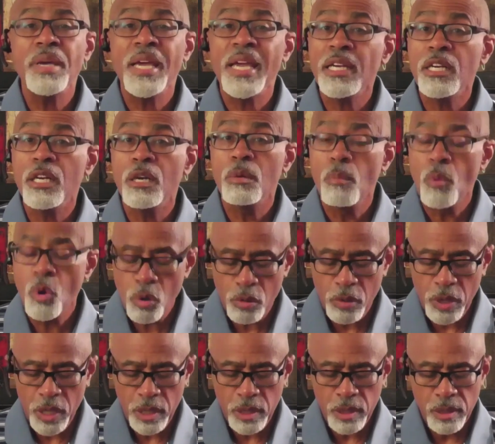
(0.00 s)
and
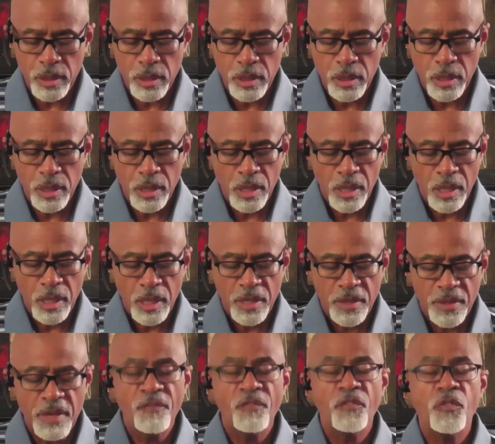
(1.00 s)
Gomorrah
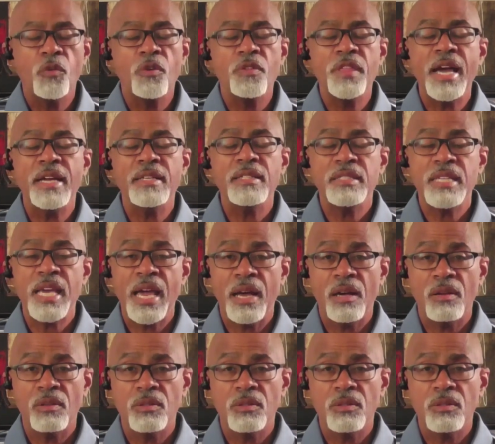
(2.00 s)
than for that town.